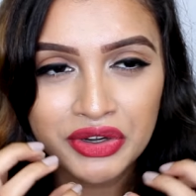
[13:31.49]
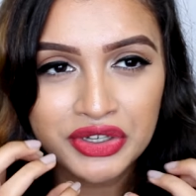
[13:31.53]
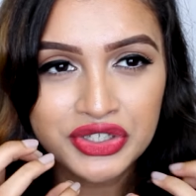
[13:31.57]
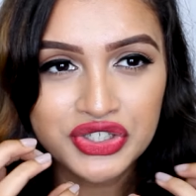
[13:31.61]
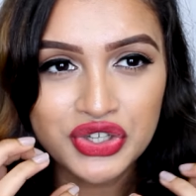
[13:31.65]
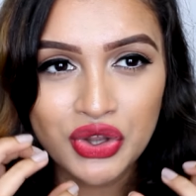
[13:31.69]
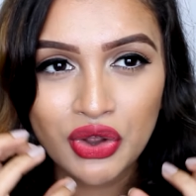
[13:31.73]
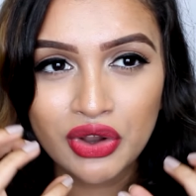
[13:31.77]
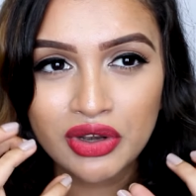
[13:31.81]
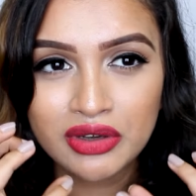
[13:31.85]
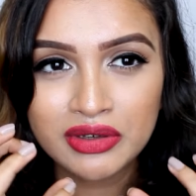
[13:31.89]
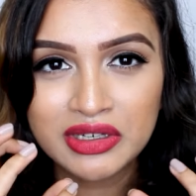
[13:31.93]

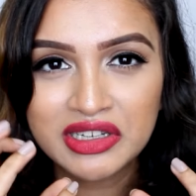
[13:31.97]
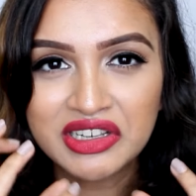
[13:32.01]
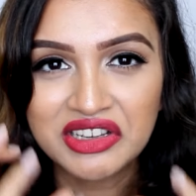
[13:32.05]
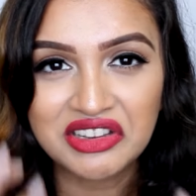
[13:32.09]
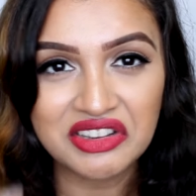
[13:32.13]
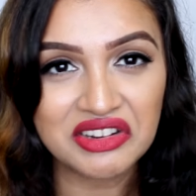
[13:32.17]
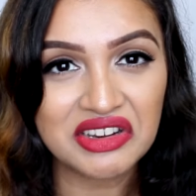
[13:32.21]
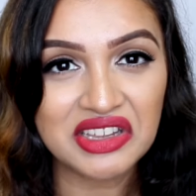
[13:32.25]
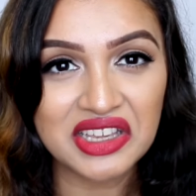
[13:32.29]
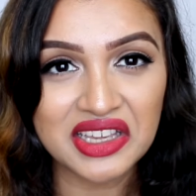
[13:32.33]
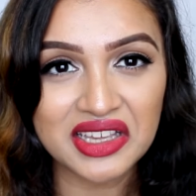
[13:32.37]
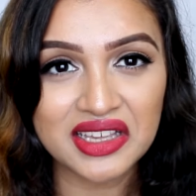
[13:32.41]
it's all
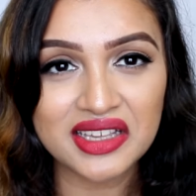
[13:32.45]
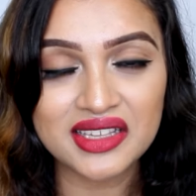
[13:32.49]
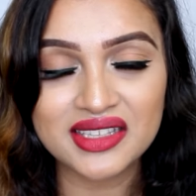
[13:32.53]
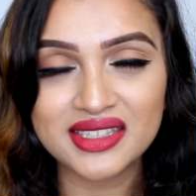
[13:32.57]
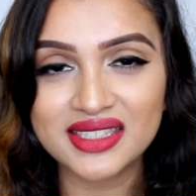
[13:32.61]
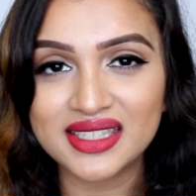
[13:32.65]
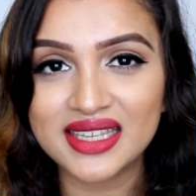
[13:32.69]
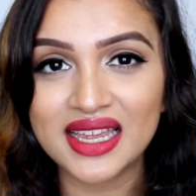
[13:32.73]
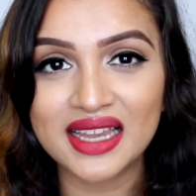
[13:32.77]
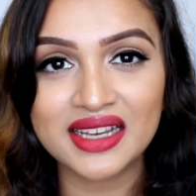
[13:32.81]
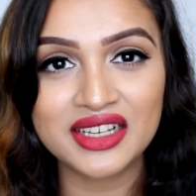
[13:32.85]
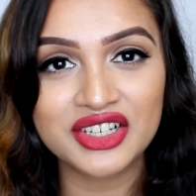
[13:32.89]

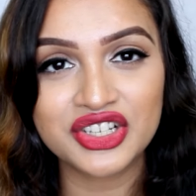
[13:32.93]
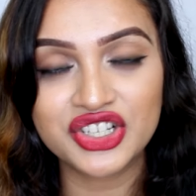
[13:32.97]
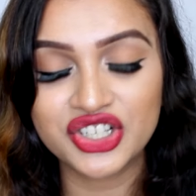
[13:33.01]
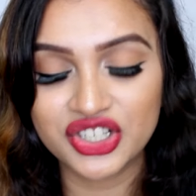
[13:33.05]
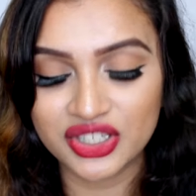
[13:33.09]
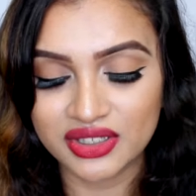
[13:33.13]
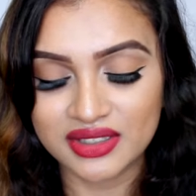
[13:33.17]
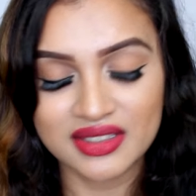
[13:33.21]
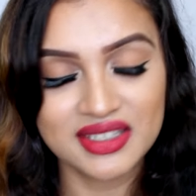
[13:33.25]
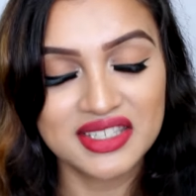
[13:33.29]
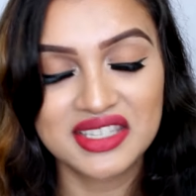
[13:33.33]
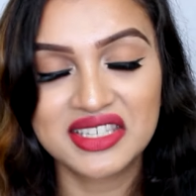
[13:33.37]
creased and
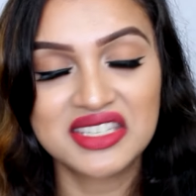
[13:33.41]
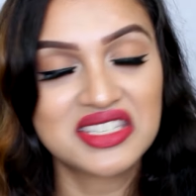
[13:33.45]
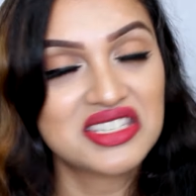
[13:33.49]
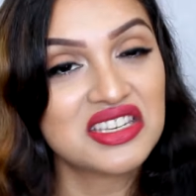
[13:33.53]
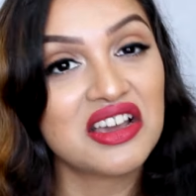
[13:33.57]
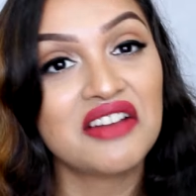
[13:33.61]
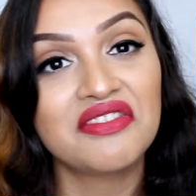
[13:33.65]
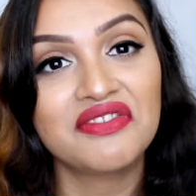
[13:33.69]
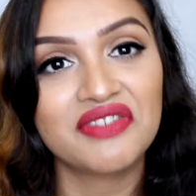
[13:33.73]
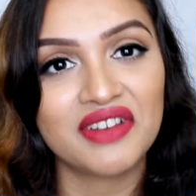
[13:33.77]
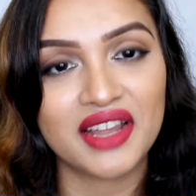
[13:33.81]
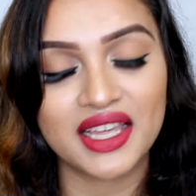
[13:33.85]

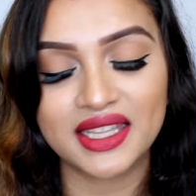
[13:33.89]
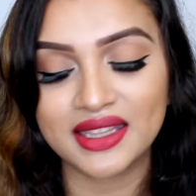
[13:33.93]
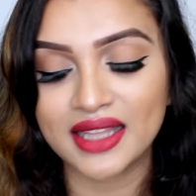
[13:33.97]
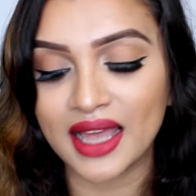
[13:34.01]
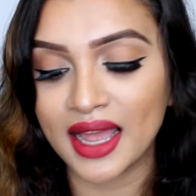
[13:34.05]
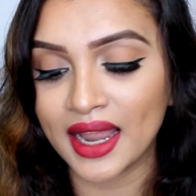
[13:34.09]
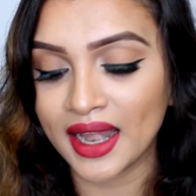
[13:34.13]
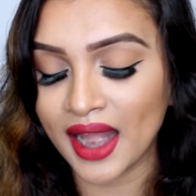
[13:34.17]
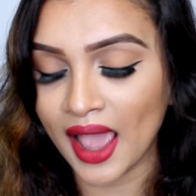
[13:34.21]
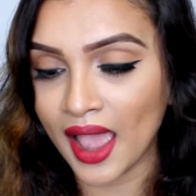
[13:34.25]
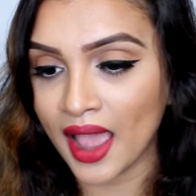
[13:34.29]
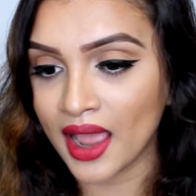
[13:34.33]
stuff like
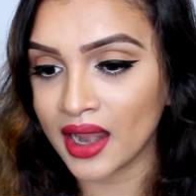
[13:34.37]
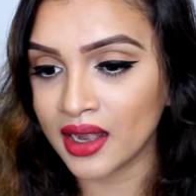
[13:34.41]
that.